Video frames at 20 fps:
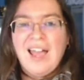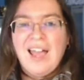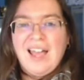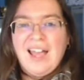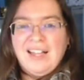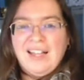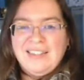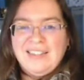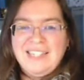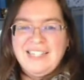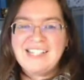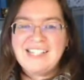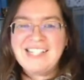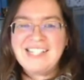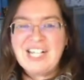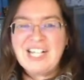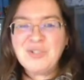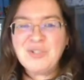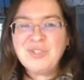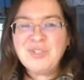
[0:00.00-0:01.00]
The
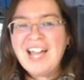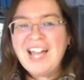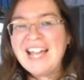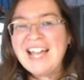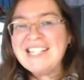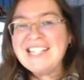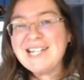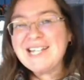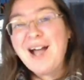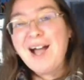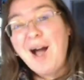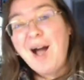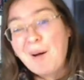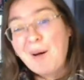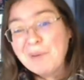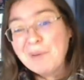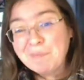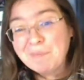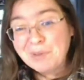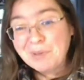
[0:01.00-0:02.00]
Essential Guide to
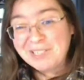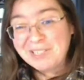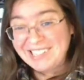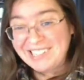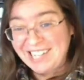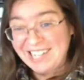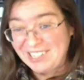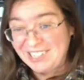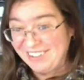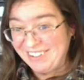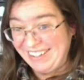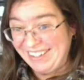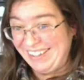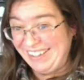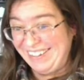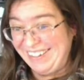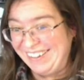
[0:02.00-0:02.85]
Comic Book Lettering.